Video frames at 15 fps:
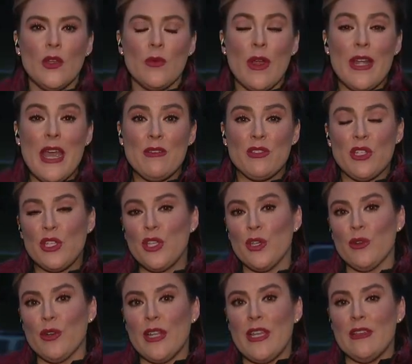Right now,
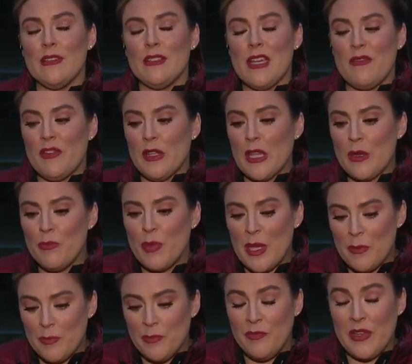security is definitely
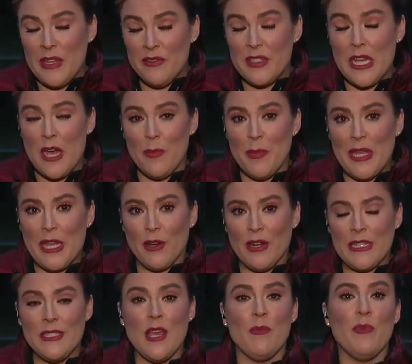be beefed up
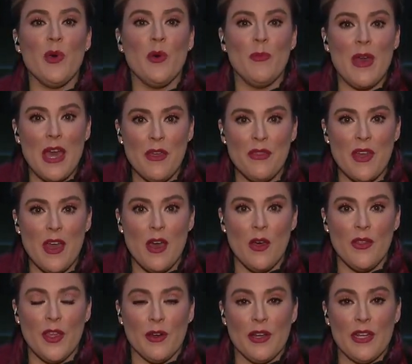here at Temple Beth
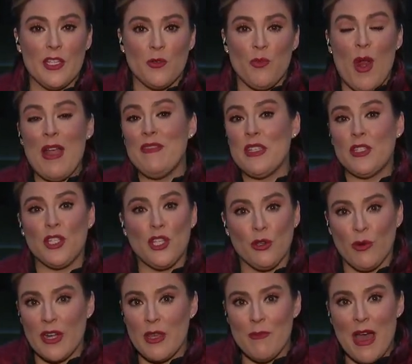El. There is private
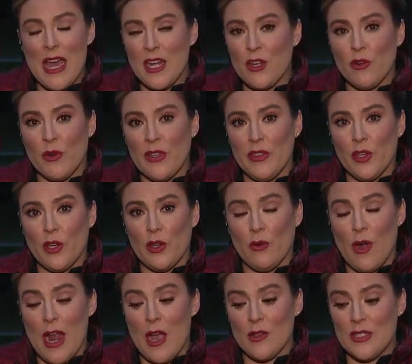security monitoring the
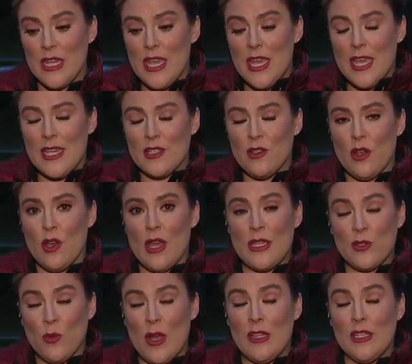grounds as, long,
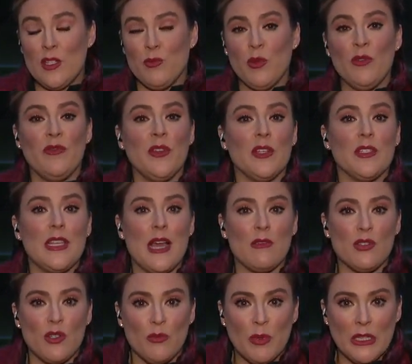as well as Bloomfield
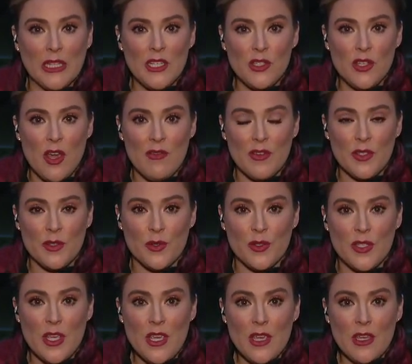Township police
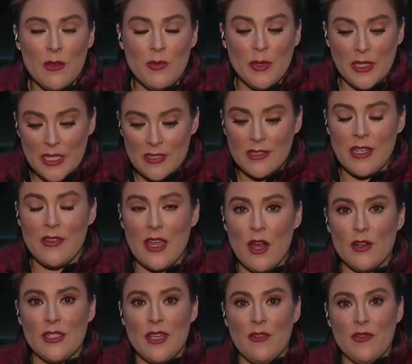officers. The police say they
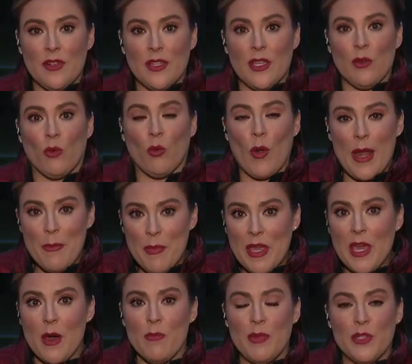are definitely
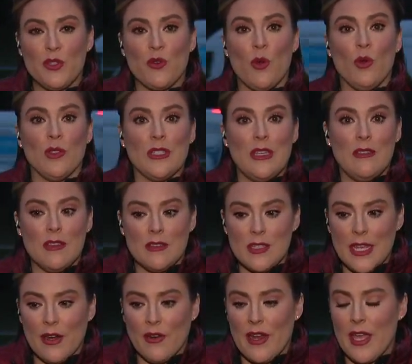ramping up patrols in
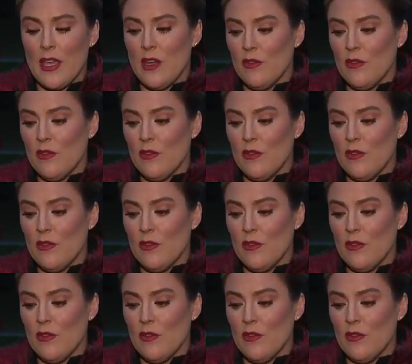this area.